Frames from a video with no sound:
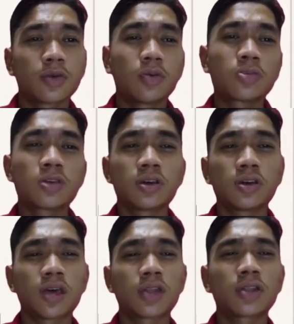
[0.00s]
was
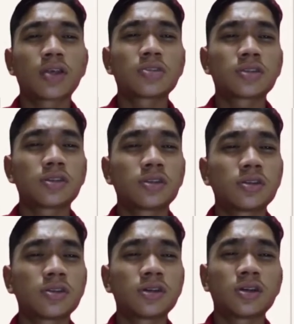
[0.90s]
an
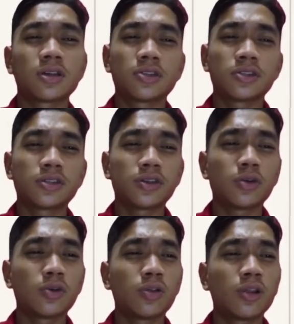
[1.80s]
industrial engineer
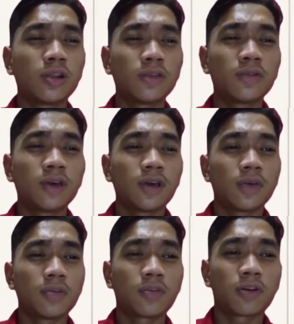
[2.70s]
who lived
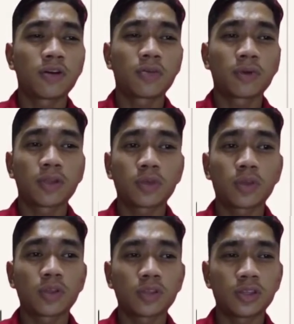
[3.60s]
from May
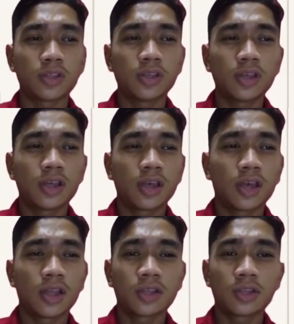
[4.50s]
20,
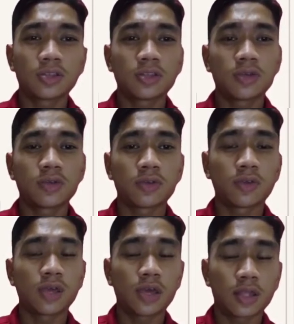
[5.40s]

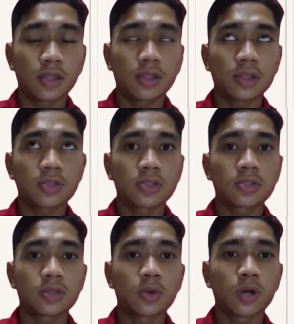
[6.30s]

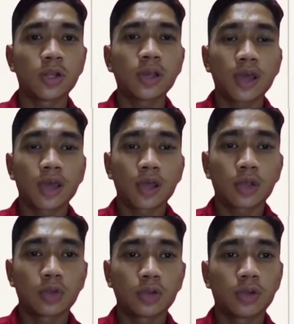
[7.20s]
1861
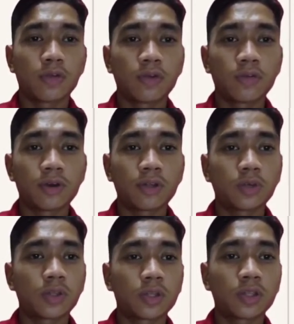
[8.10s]
to the November
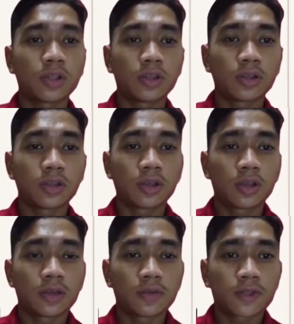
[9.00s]
23,
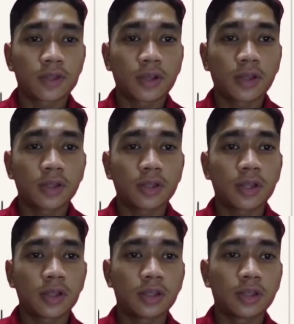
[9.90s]

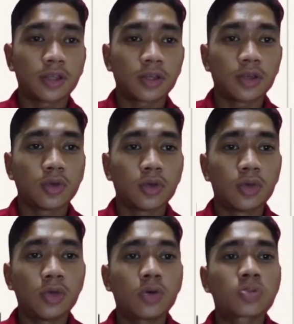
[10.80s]
1990.
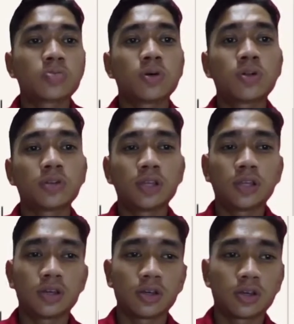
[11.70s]
He was born
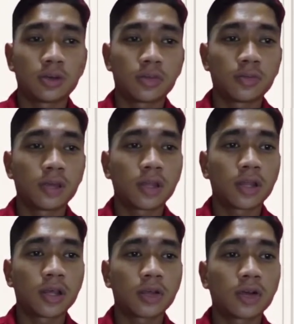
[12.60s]
in the
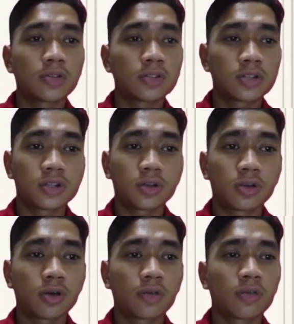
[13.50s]
Maryland country
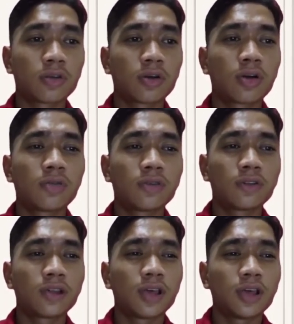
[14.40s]
of Calvert.